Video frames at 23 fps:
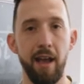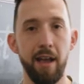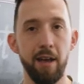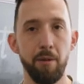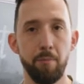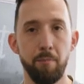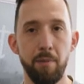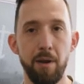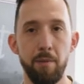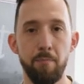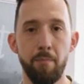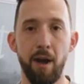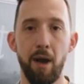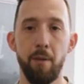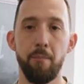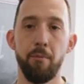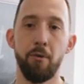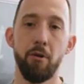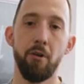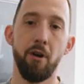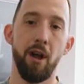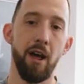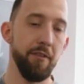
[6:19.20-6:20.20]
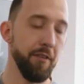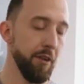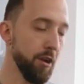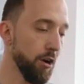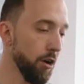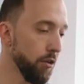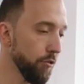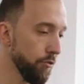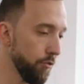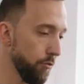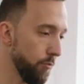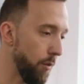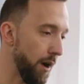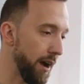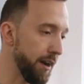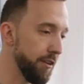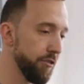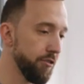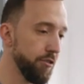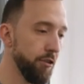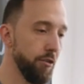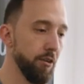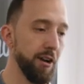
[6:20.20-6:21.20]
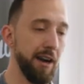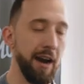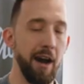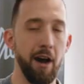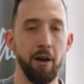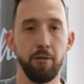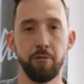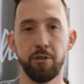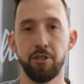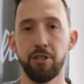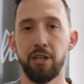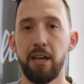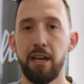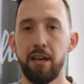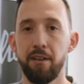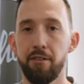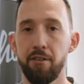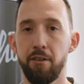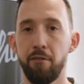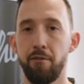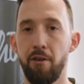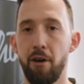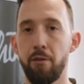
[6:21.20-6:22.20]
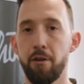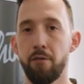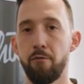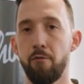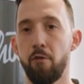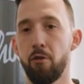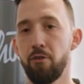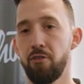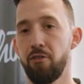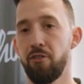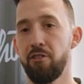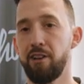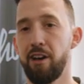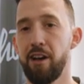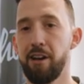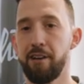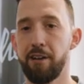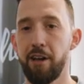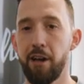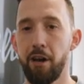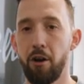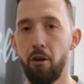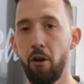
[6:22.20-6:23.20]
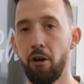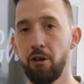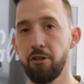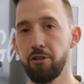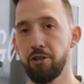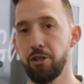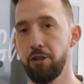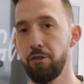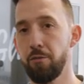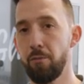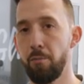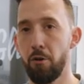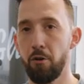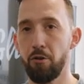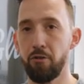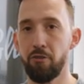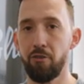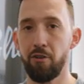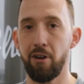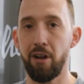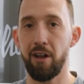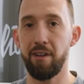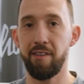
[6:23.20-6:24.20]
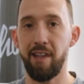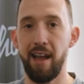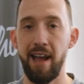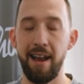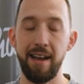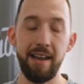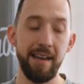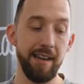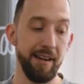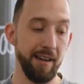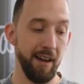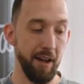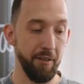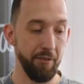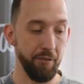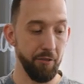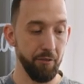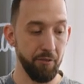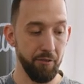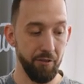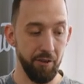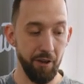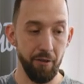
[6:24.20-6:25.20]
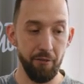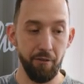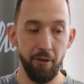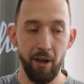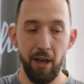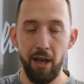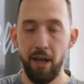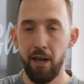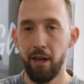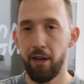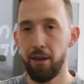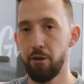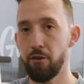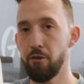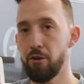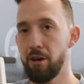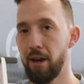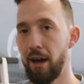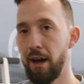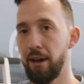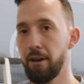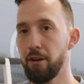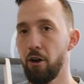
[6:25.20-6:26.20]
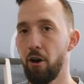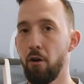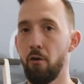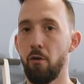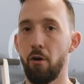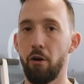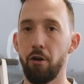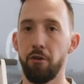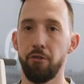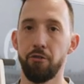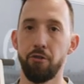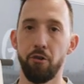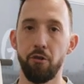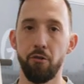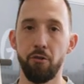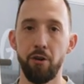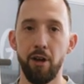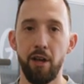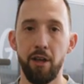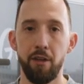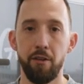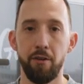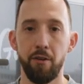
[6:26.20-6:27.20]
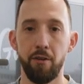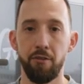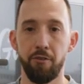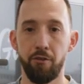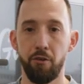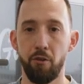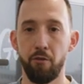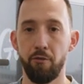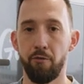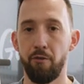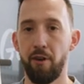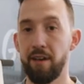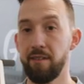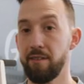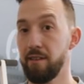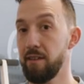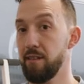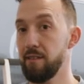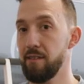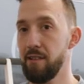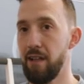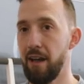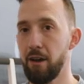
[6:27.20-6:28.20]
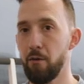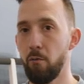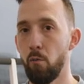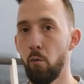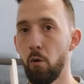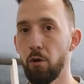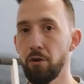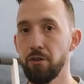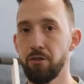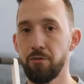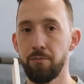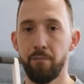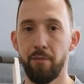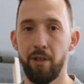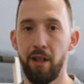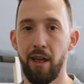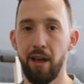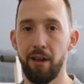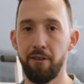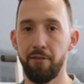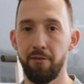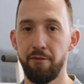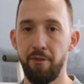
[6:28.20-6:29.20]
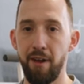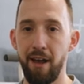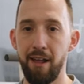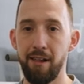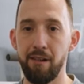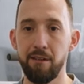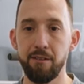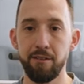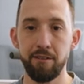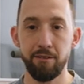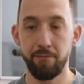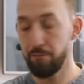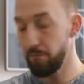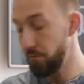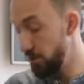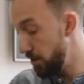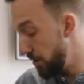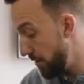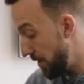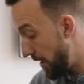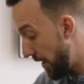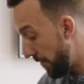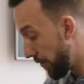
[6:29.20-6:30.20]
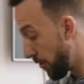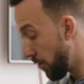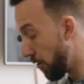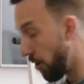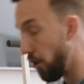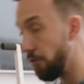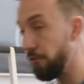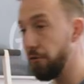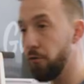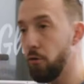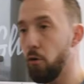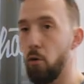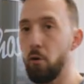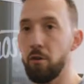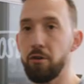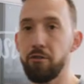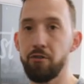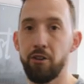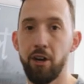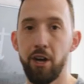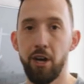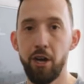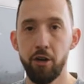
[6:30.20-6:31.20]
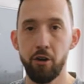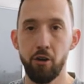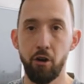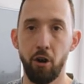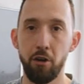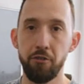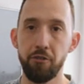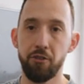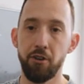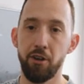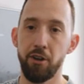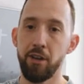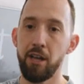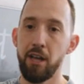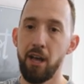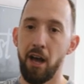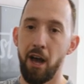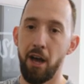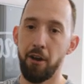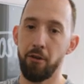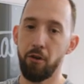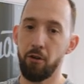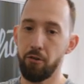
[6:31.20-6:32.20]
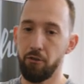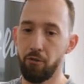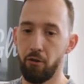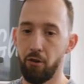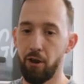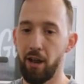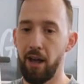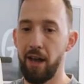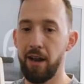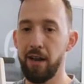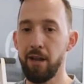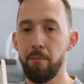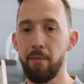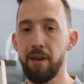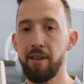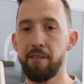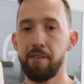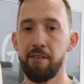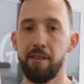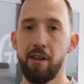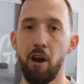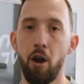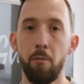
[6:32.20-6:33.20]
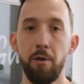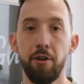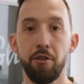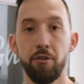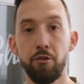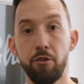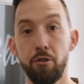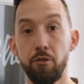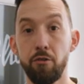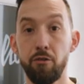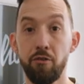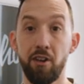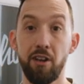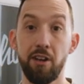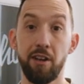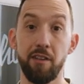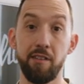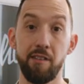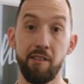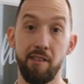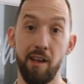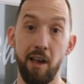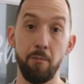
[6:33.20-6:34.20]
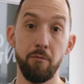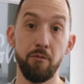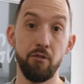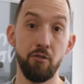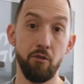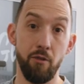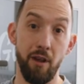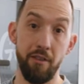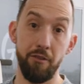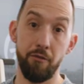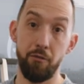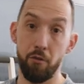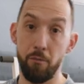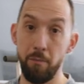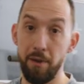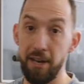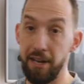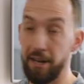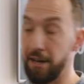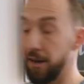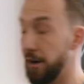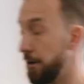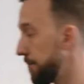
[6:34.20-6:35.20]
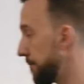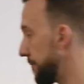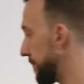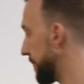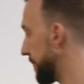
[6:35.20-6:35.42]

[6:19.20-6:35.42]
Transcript: A and B paper and the Ghost White toner cartridge is a very versatile technology to personalize any kinds of stuff. You can go onto surfaces like wood, like felt, leather of course, cotton and also on any mixed garment using the same transfer media.